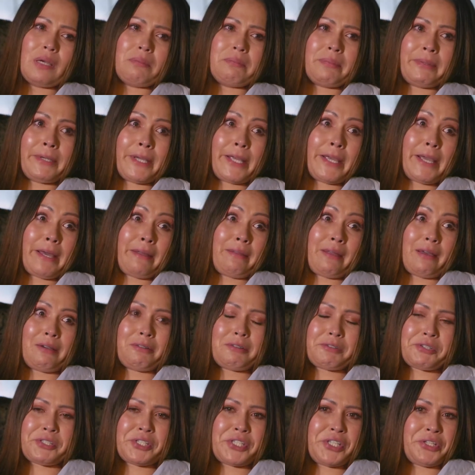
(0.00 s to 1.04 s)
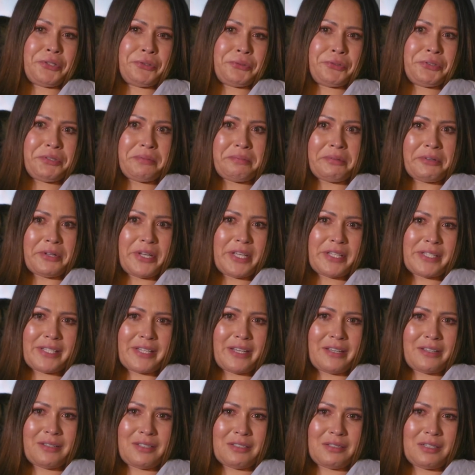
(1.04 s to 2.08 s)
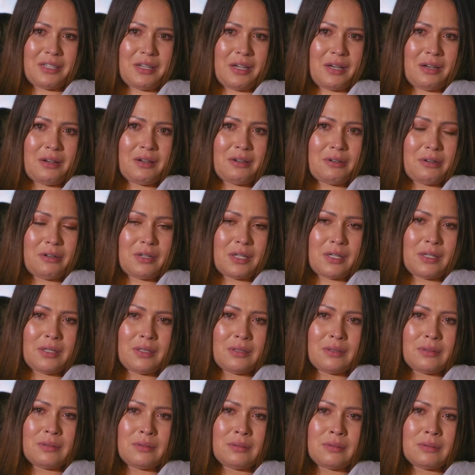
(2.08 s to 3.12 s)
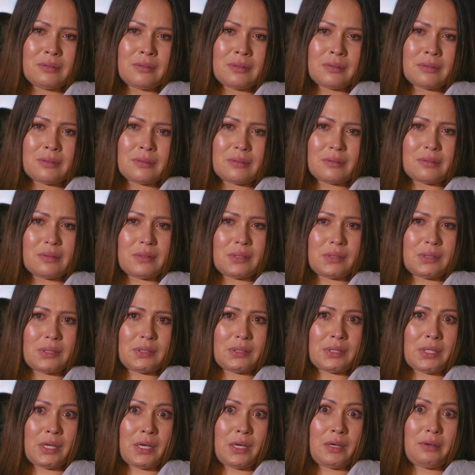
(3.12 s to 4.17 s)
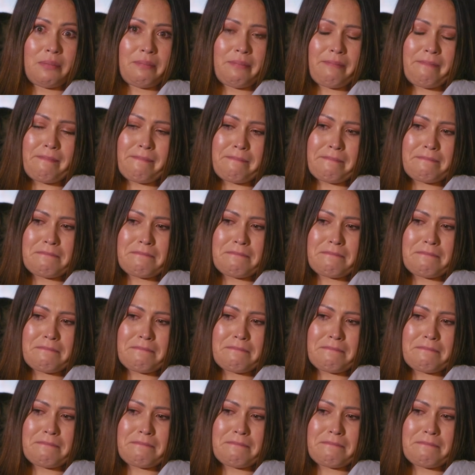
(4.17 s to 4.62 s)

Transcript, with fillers: But yeah, that was the only place I could go at the time.